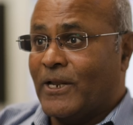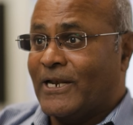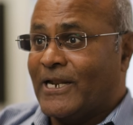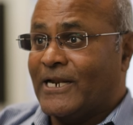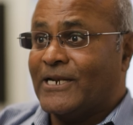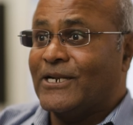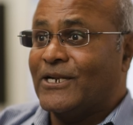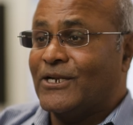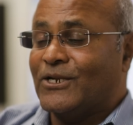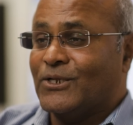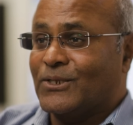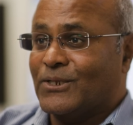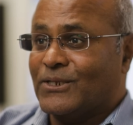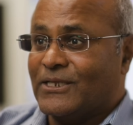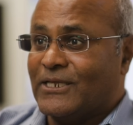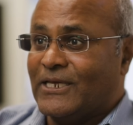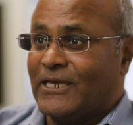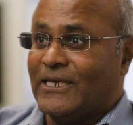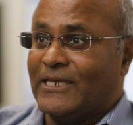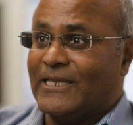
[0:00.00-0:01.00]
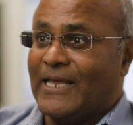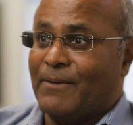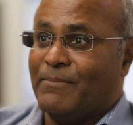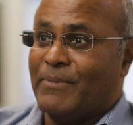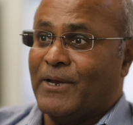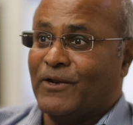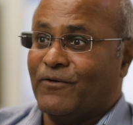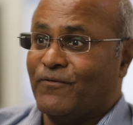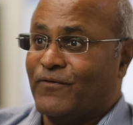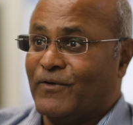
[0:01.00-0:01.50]
the Londoners see
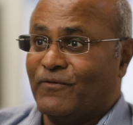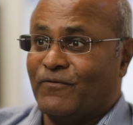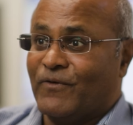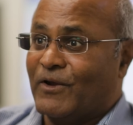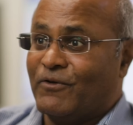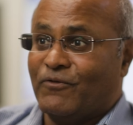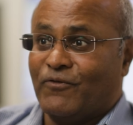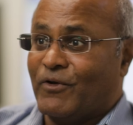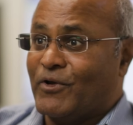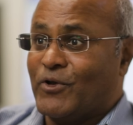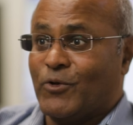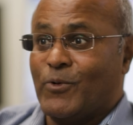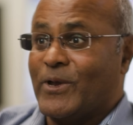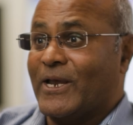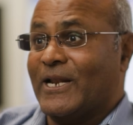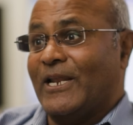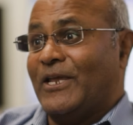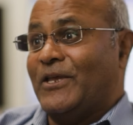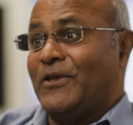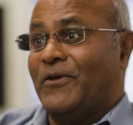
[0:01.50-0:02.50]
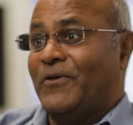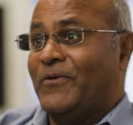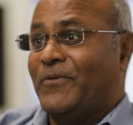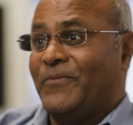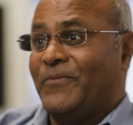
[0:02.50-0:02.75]
that benefit very, very quickly.